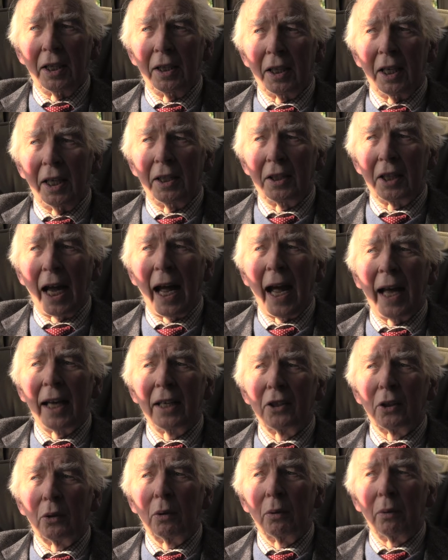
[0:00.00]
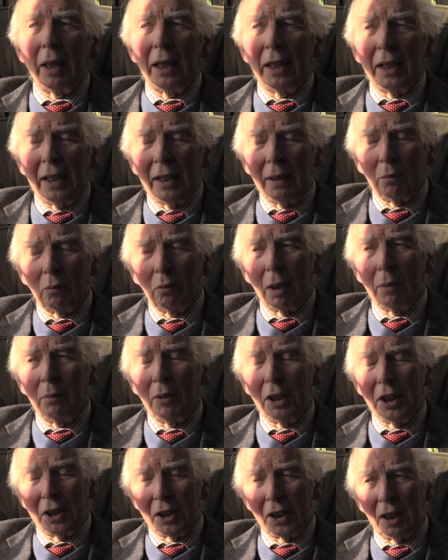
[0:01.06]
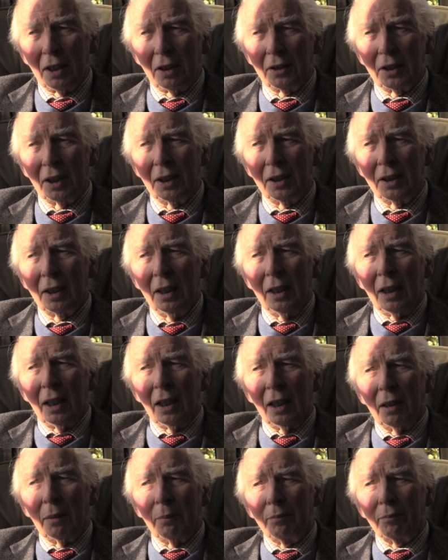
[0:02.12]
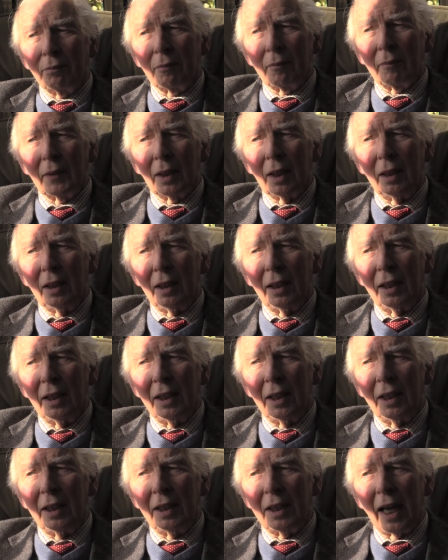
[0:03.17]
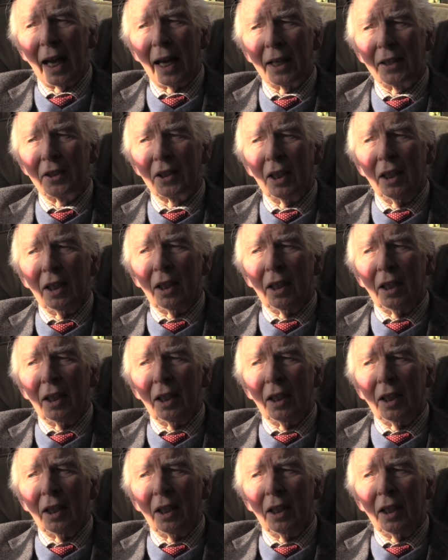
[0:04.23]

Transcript: It, it had already, when we started, um, it, it had